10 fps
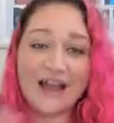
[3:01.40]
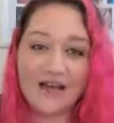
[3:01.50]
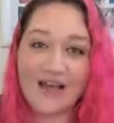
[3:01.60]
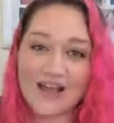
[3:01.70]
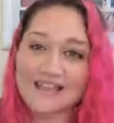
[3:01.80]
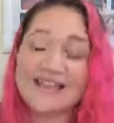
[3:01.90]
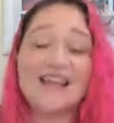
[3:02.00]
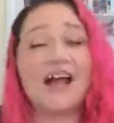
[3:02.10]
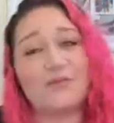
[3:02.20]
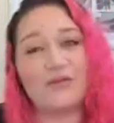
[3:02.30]
I can see
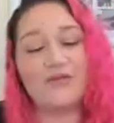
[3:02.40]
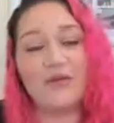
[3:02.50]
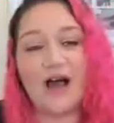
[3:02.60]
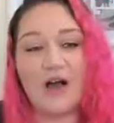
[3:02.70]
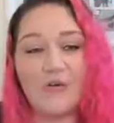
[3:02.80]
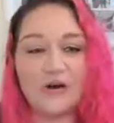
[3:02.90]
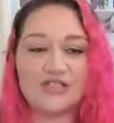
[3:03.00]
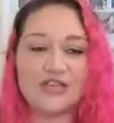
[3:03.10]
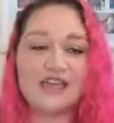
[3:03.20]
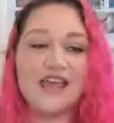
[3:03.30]
a couple of you are
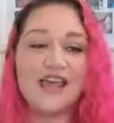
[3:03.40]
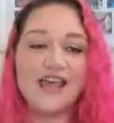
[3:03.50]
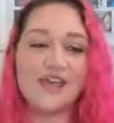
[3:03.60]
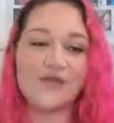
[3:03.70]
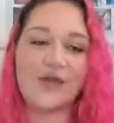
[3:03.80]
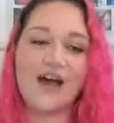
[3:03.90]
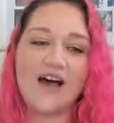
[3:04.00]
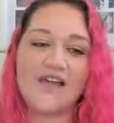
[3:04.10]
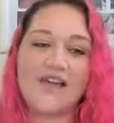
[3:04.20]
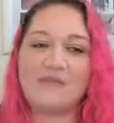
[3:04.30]
watching. If you
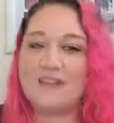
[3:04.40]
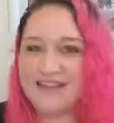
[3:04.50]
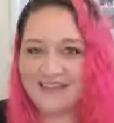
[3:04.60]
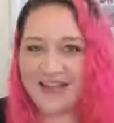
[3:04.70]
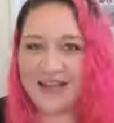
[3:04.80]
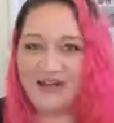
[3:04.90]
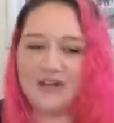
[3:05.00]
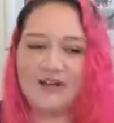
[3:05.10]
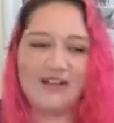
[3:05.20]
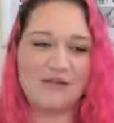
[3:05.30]
are there, please say
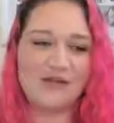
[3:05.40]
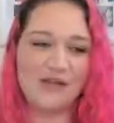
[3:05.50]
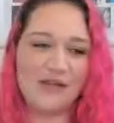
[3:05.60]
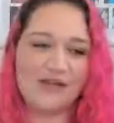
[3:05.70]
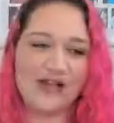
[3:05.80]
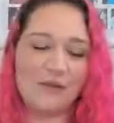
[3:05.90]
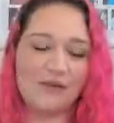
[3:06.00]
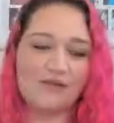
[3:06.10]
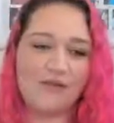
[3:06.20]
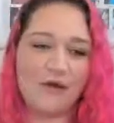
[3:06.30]
hello. Let me know where you're
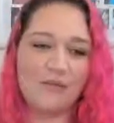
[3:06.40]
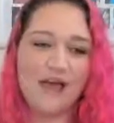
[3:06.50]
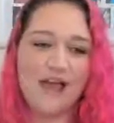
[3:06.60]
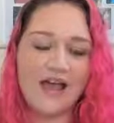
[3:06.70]
coming from.